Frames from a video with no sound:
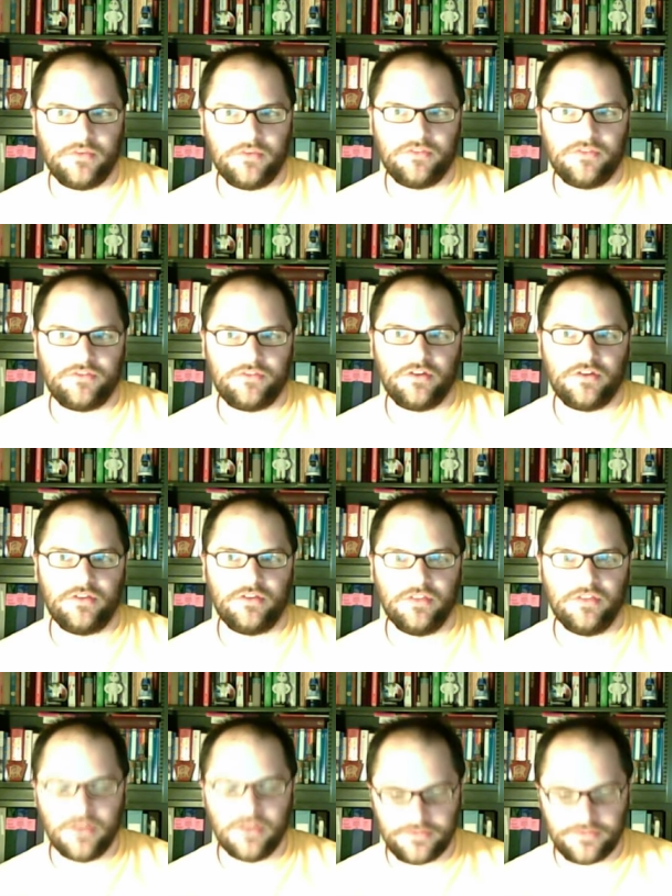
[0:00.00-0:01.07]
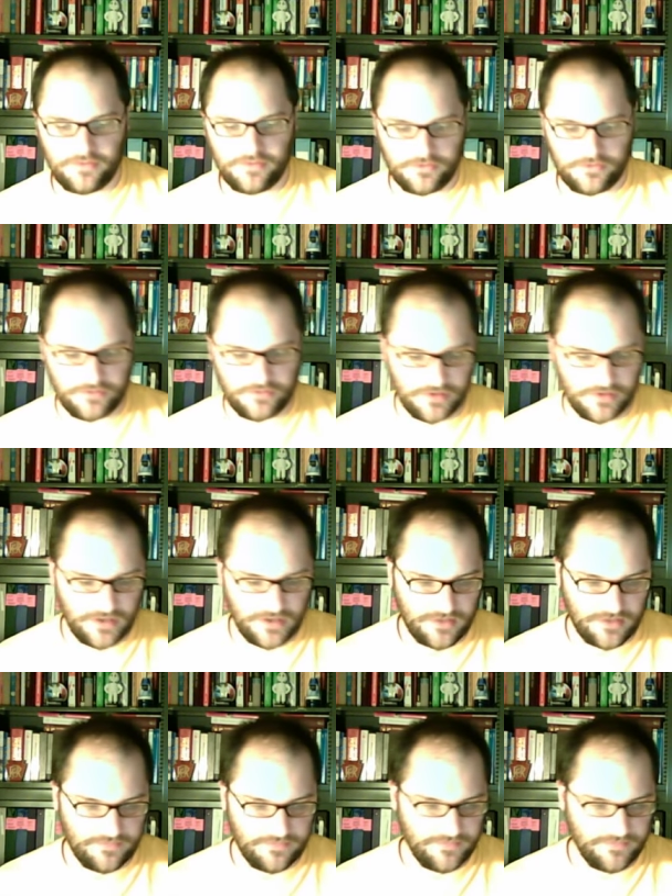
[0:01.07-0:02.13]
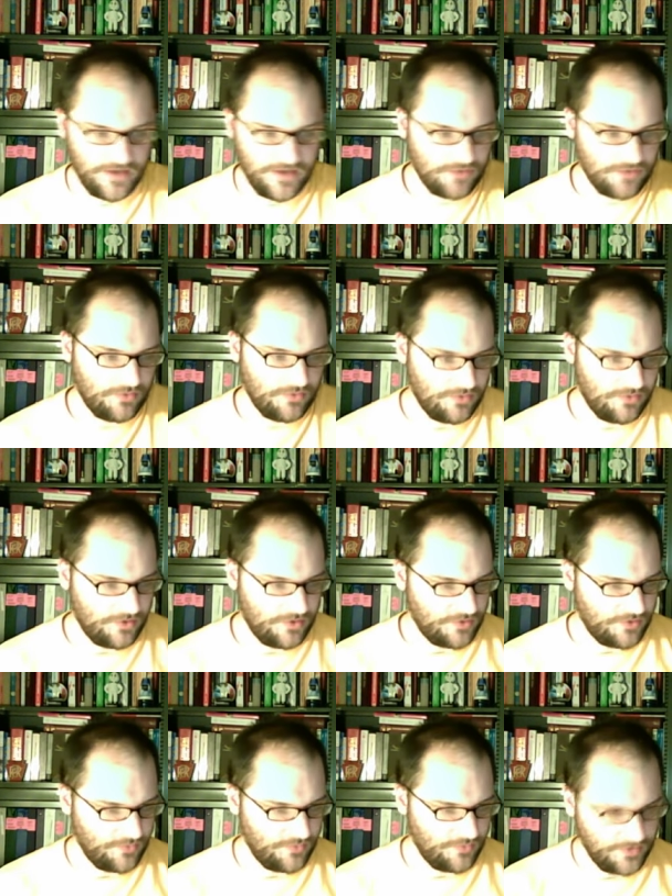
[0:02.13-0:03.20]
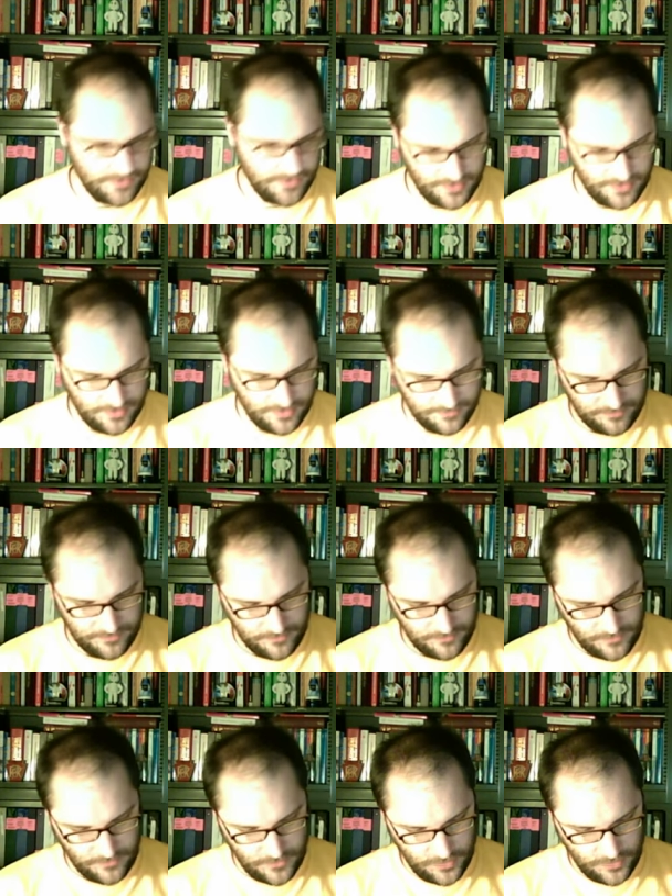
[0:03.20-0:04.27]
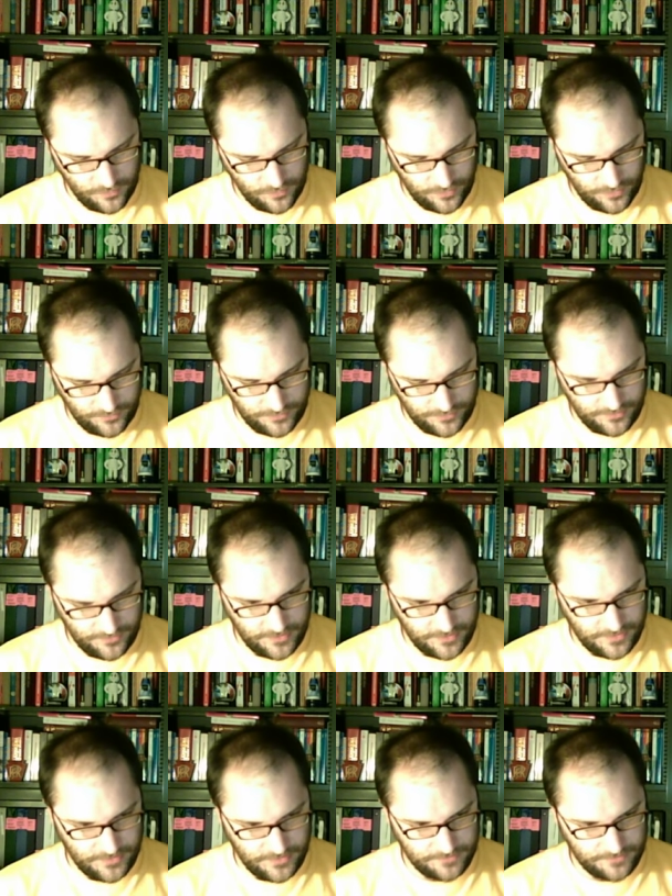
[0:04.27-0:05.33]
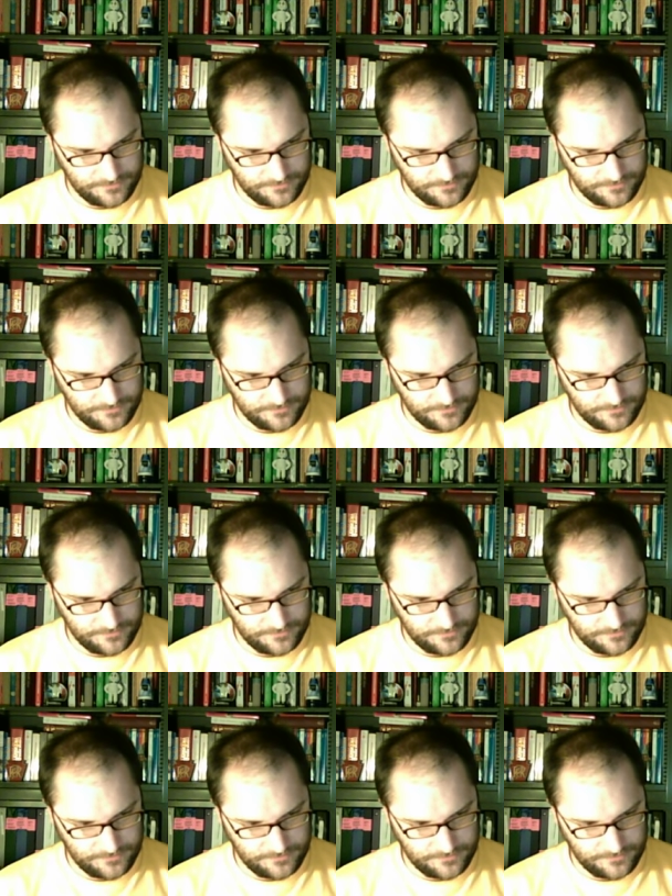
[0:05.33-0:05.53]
going to just kind of list those so you can kind of follow along with what we're doing here.